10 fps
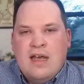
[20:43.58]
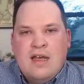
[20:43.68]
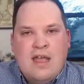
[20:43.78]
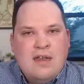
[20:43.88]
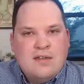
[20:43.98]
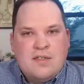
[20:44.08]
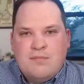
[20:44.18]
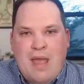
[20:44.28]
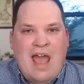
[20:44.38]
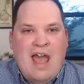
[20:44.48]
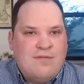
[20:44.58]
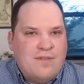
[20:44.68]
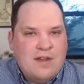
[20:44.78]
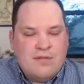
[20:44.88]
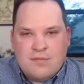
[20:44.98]
uh, and
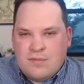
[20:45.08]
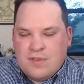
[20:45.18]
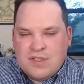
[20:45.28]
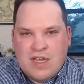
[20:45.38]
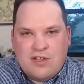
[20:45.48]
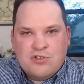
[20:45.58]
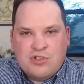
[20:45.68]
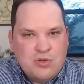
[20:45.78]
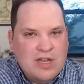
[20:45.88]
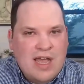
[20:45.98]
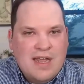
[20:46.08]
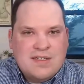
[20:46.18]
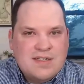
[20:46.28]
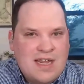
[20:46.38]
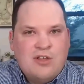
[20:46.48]
MAF, and the Secular Student
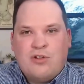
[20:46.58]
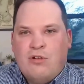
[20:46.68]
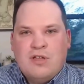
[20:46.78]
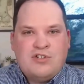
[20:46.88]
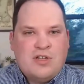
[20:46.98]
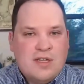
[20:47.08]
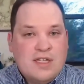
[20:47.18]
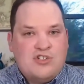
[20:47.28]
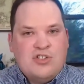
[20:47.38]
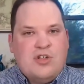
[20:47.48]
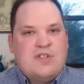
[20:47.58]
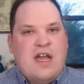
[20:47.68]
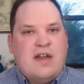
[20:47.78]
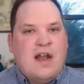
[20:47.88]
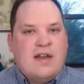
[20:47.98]
Alliance, and the Secular Coalition. And the list just
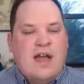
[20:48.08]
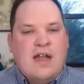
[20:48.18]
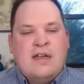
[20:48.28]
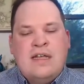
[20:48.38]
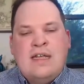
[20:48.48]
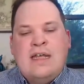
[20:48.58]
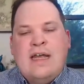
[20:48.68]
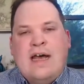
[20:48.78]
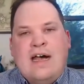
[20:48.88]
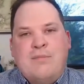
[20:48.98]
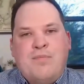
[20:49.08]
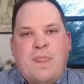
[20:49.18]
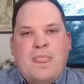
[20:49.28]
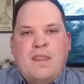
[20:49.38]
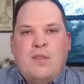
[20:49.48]
goes on and on and on,
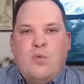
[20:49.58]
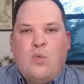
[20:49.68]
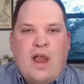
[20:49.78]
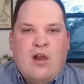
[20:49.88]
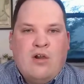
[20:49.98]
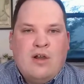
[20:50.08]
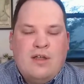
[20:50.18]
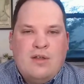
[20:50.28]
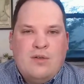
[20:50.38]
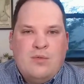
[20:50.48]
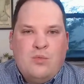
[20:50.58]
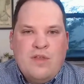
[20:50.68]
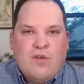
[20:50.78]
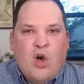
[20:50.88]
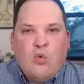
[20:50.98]
um, where
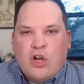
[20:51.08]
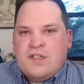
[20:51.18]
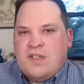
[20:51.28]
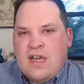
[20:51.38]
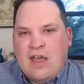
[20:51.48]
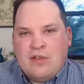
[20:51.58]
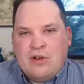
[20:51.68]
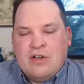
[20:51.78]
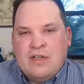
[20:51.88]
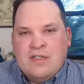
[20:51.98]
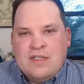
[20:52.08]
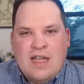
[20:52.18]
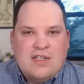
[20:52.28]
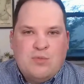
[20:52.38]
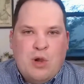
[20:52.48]
we've all worked together
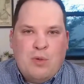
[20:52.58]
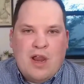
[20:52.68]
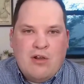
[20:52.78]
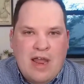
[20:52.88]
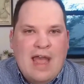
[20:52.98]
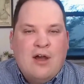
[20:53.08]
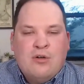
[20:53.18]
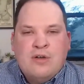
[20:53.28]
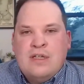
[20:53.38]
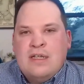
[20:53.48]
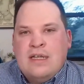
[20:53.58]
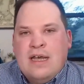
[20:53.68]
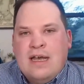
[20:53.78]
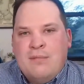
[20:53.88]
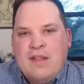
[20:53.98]
to get to where we are now.
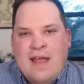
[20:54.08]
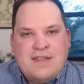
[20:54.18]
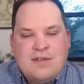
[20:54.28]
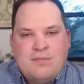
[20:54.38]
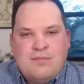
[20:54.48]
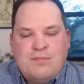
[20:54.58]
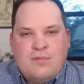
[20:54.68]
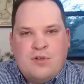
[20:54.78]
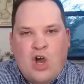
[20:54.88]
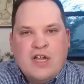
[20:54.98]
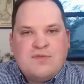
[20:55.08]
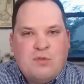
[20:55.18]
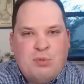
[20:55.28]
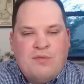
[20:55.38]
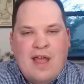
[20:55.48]
Um, and that's a
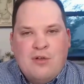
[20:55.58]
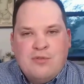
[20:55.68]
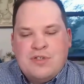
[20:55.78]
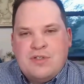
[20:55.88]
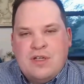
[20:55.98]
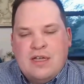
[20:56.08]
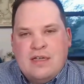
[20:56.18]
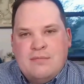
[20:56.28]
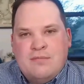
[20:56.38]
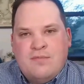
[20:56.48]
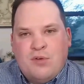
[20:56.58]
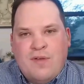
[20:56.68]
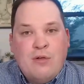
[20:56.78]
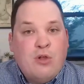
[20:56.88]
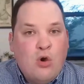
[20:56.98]
cause for profound um,
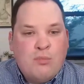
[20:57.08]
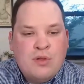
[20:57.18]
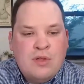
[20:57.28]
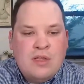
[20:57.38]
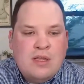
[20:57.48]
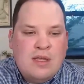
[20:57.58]
profound hope.